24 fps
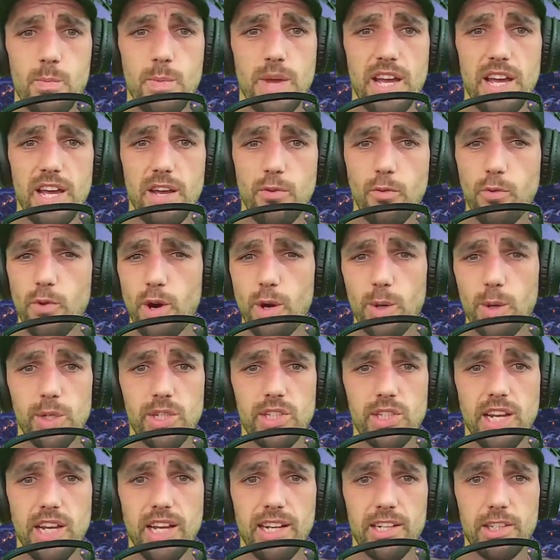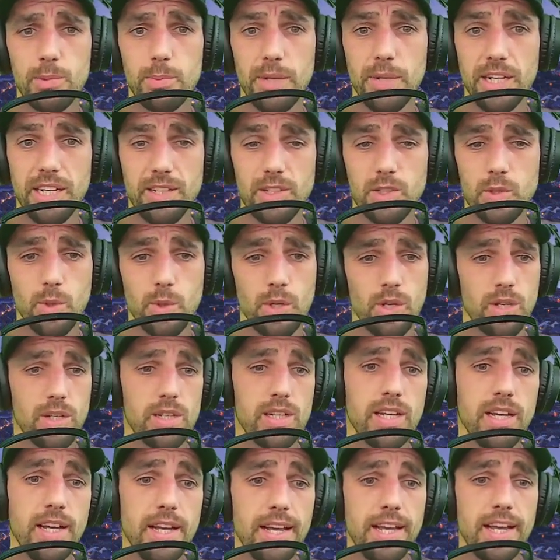uh, forward slash Martin's World
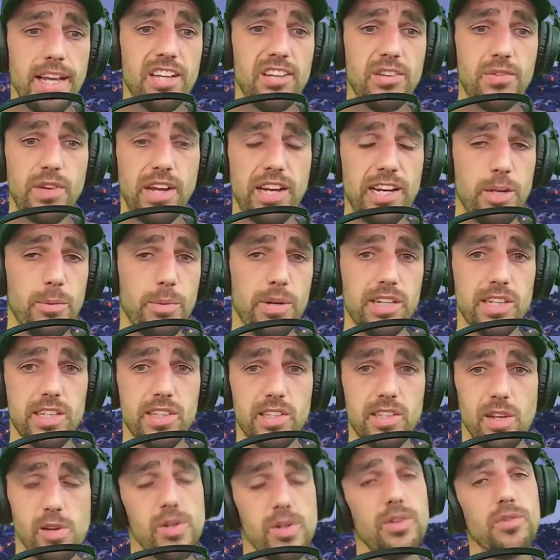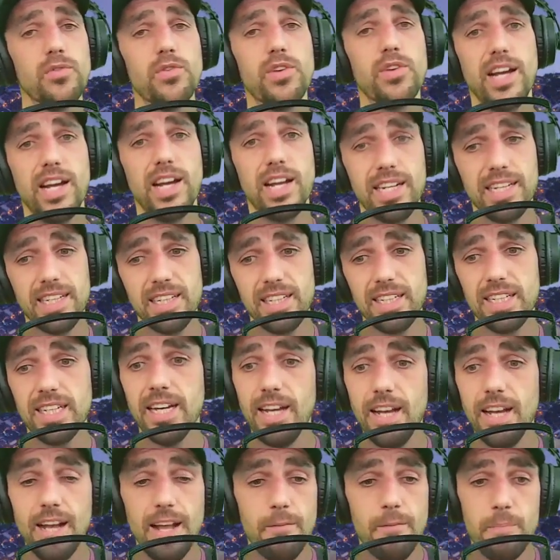if anybody is looking for that link.
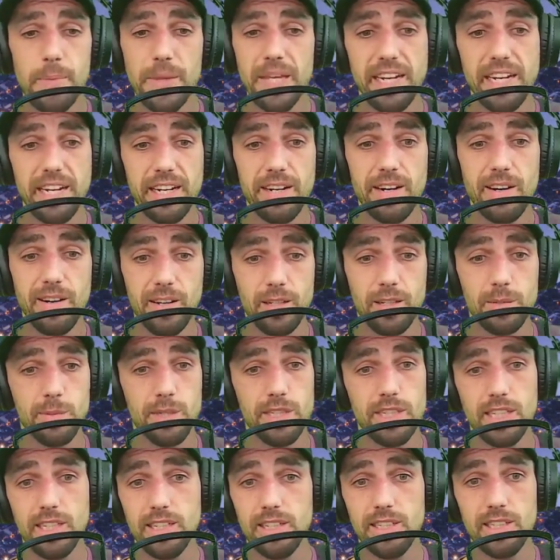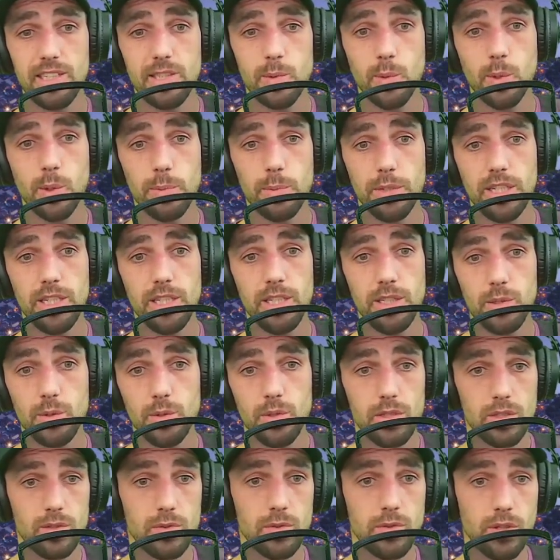Again, all the money, guys, will be used
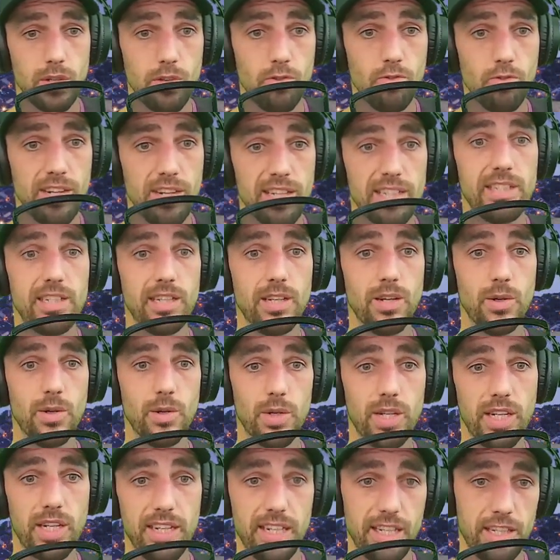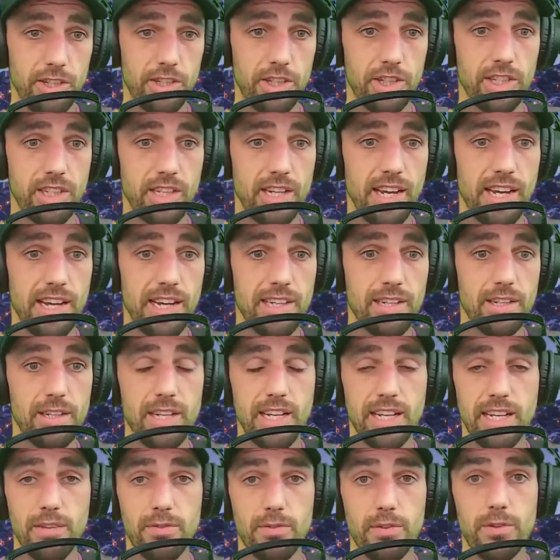for renting location and uh,
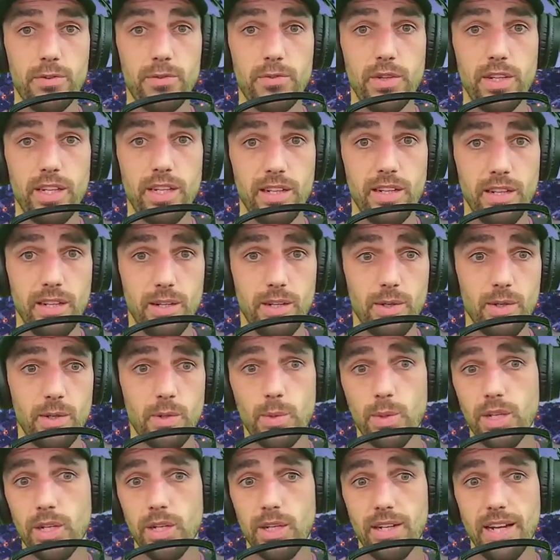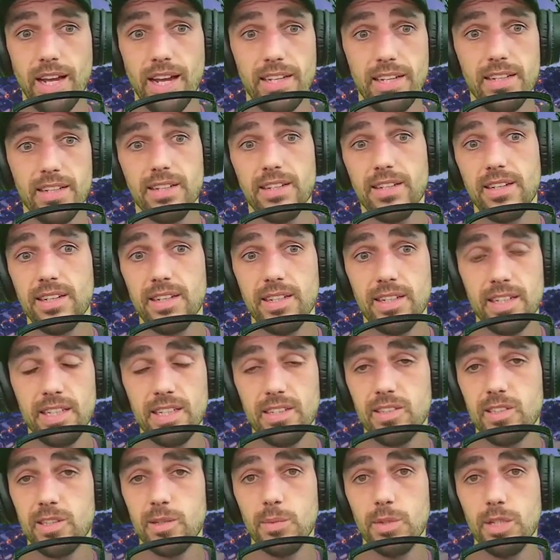for fitting it out with anything that needs
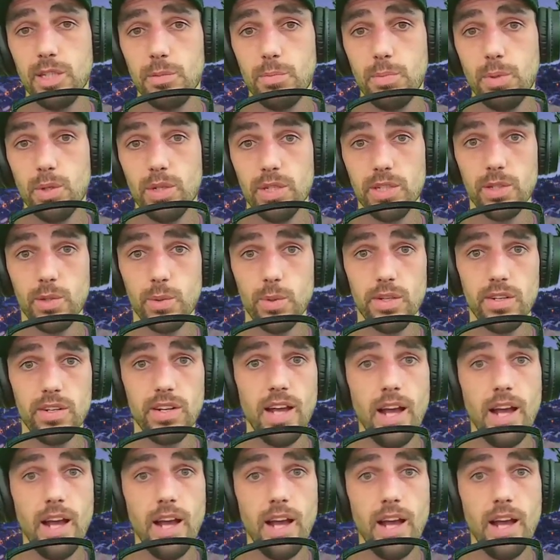to be put into it.